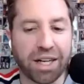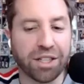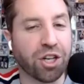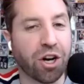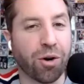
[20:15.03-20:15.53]

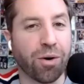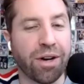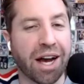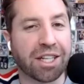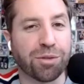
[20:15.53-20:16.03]
so
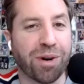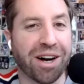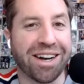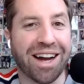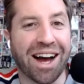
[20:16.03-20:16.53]
next
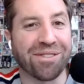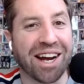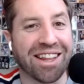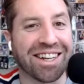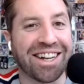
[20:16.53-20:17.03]
one. I've
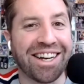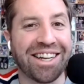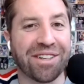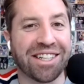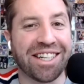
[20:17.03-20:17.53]
got the
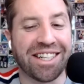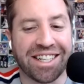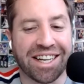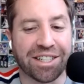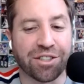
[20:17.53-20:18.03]
Cleveland
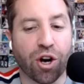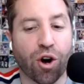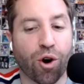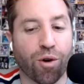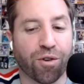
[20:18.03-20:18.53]
Indians
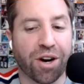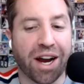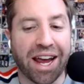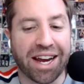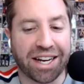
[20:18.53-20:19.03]
over
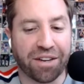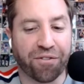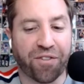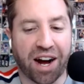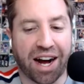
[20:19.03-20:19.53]

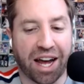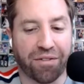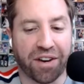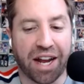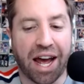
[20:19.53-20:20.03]

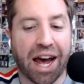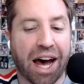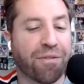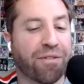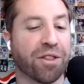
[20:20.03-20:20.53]
eighty-five and a
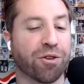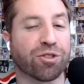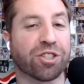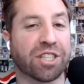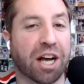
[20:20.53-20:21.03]
half, and there's
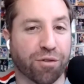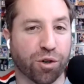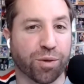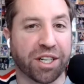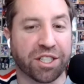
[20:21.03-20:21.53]
several
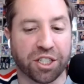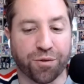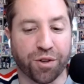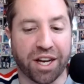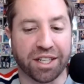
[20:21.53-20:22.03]
reasons
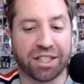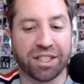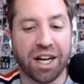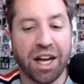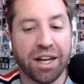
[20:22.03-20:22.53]
for this.
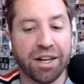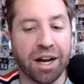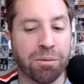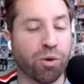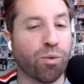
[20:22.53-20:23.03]

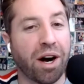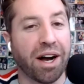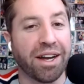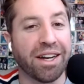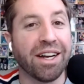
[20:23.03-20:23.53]
Number
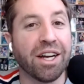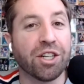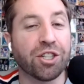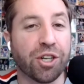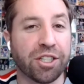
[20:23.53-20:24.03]
one,
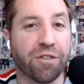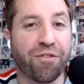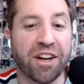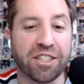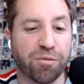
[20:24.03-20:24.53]
good
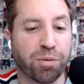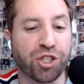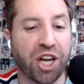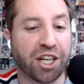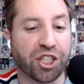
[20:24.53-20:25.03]
defensive
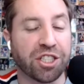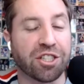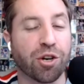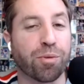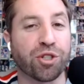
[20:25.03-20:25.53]
projections.
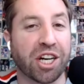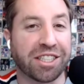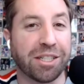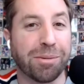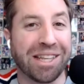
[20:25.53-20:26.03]
They're
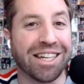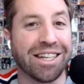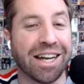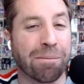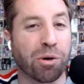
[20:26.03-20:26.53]
projected to be the
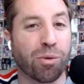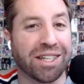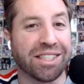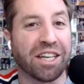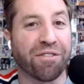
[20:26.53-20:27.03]
number
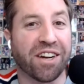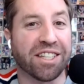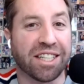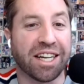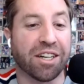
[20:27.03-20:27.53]
one
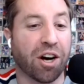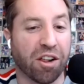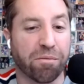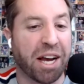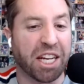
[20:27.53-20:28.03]
defense in all
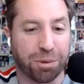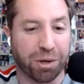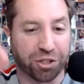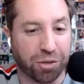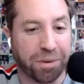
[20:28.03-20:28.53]
of baseball,
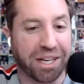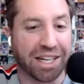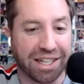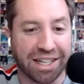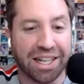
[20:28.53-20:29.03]
so
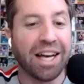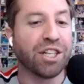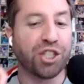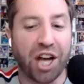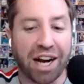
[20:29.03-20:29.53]
immediately
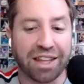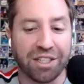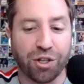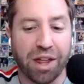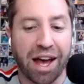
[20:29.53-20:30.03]
check, they
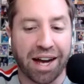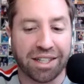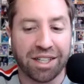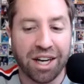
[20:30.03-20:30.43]
do that.